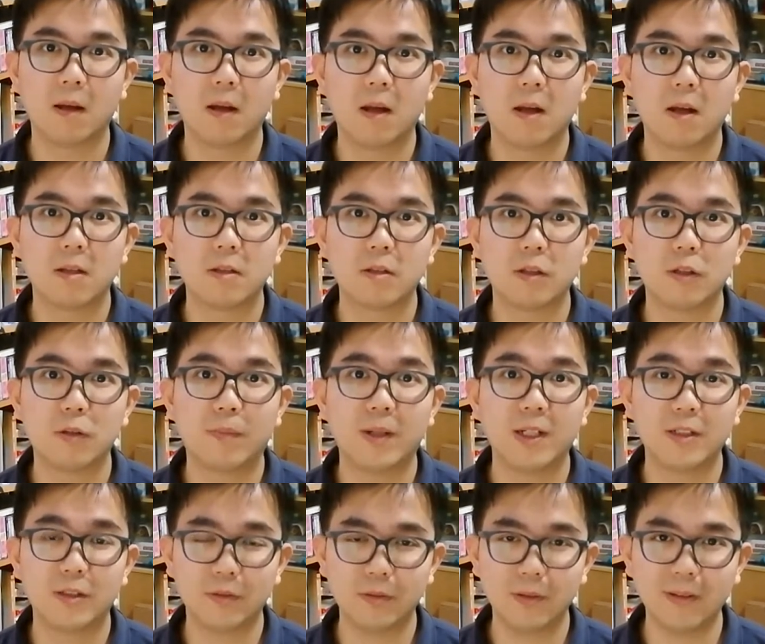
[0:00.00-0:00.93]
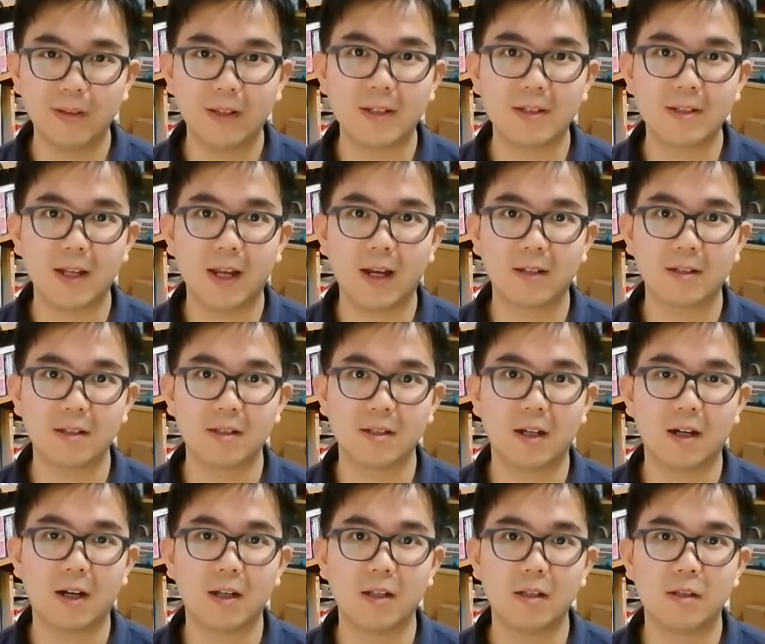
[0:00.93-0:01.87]
So by doing this
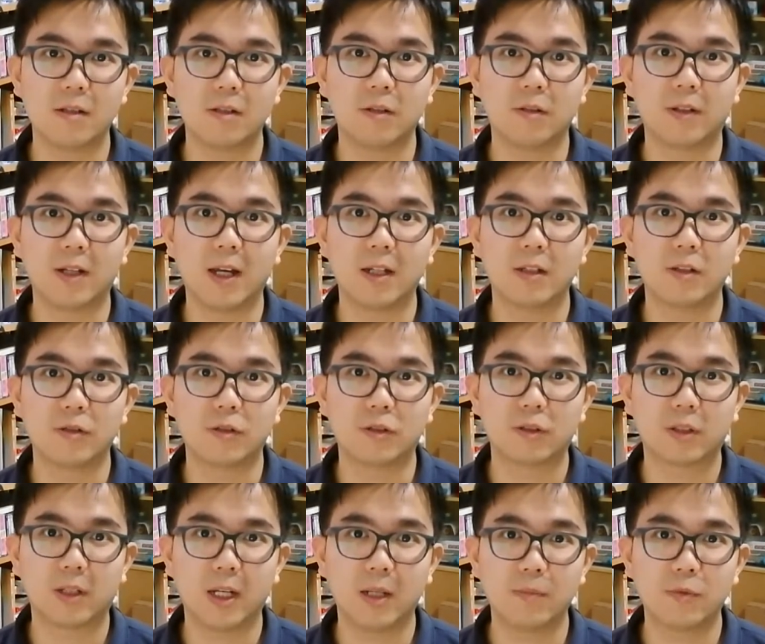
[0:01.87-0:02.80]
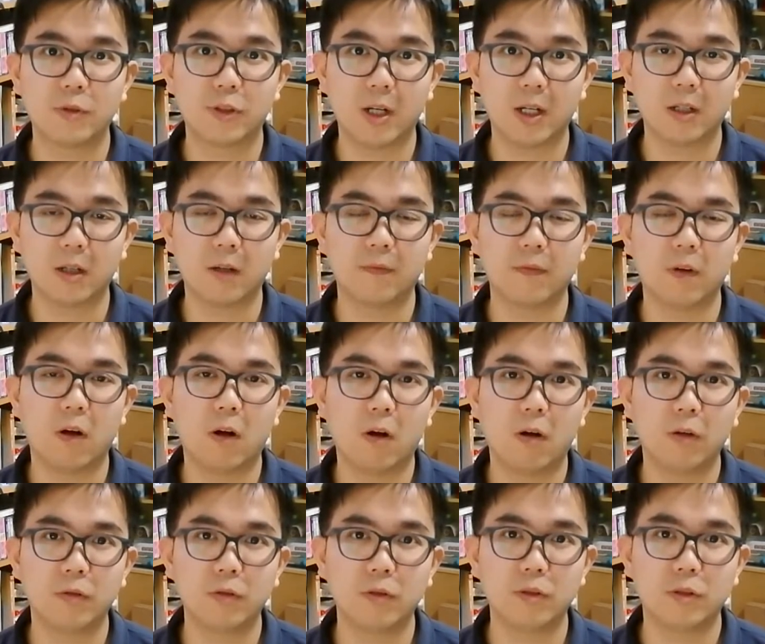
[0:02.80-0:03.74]
exercise, you get to keep track of
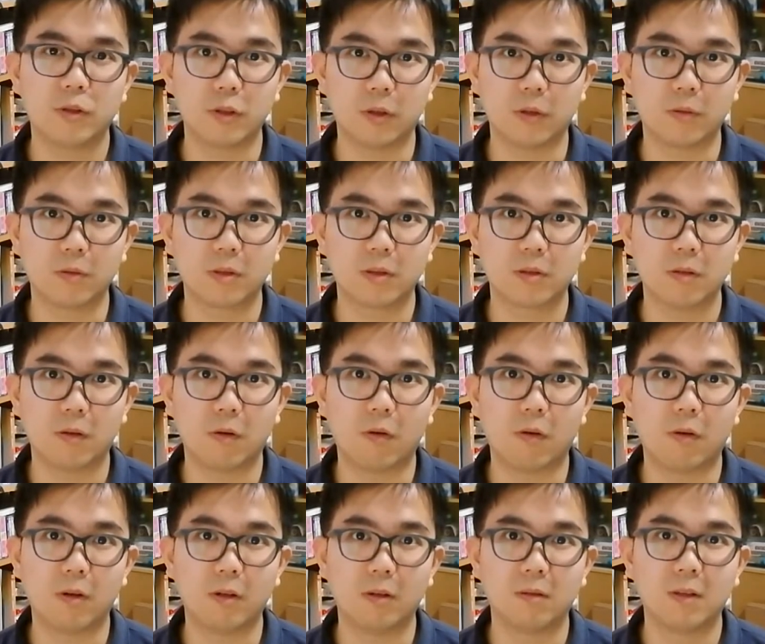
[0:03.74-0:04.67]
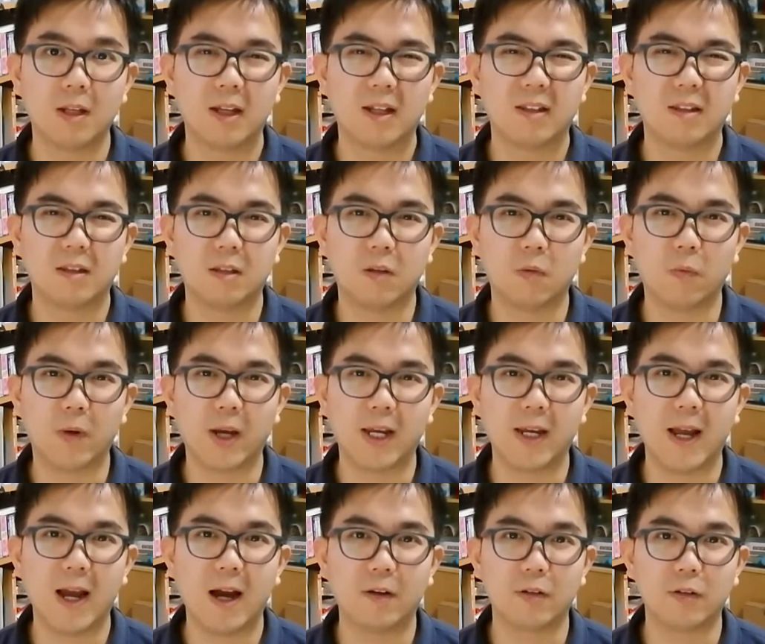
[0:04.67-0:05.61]
all your jokes or the way
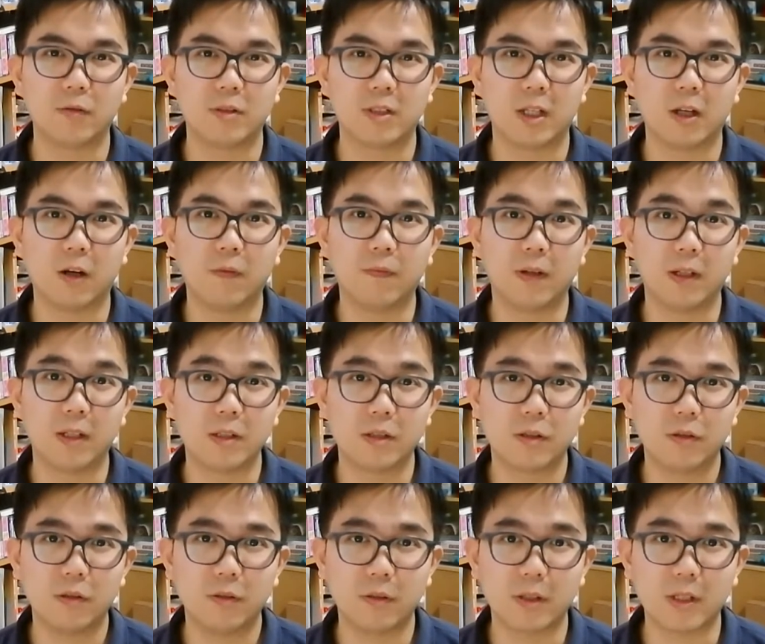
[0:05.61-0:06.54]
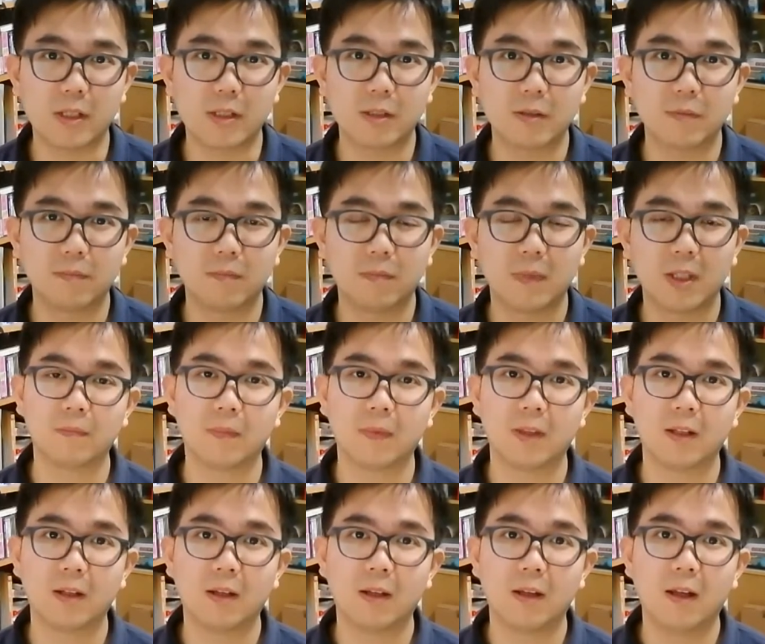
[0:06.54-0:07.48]
how you tell funny stories.
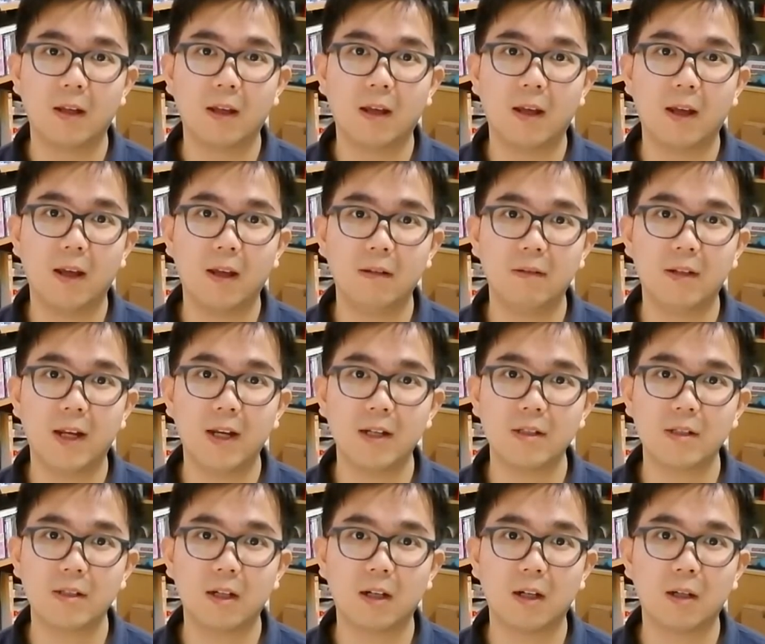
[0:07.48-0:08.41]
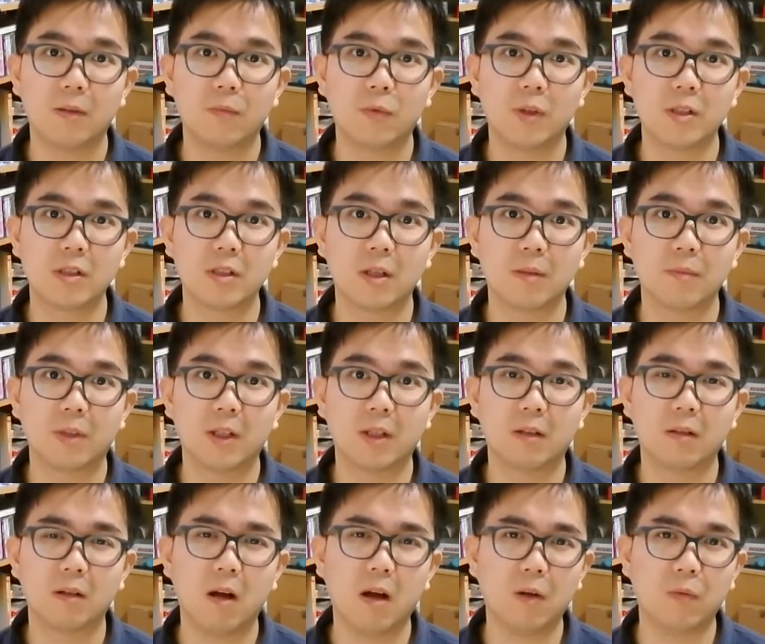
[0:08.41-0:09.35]
And next time when
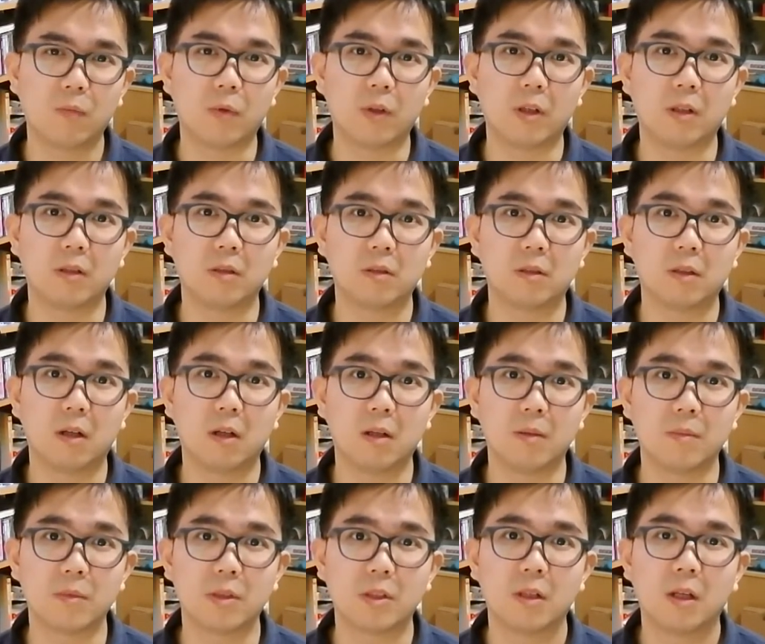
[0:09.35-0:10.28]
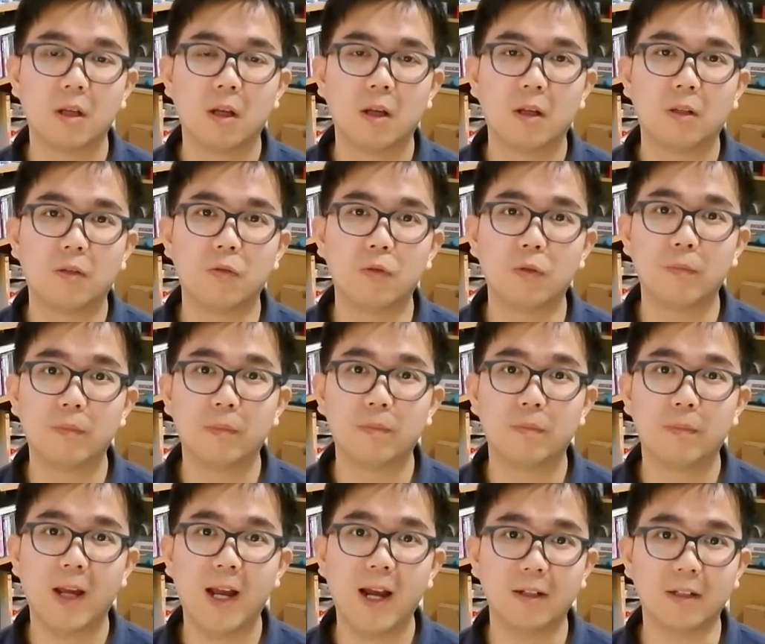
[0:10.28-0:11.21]
something awkward comes, you
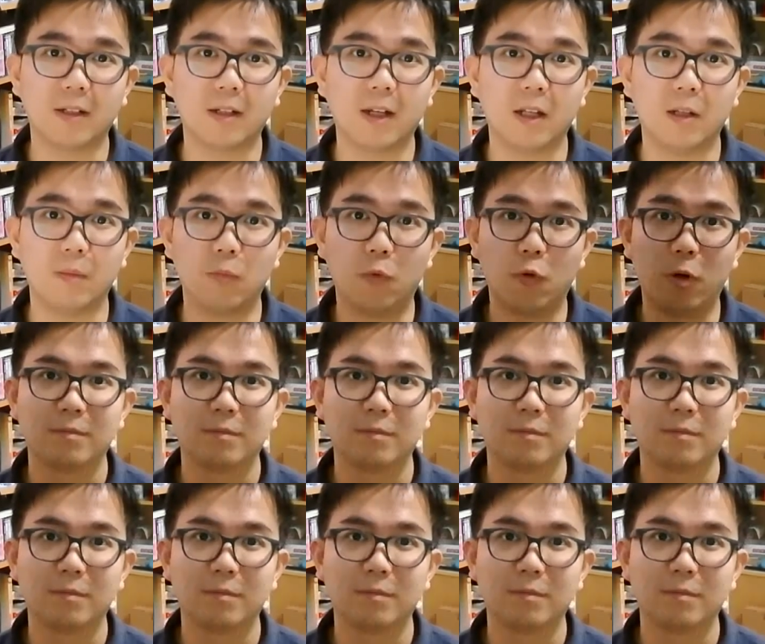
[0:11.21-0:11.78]
won't panic anymore.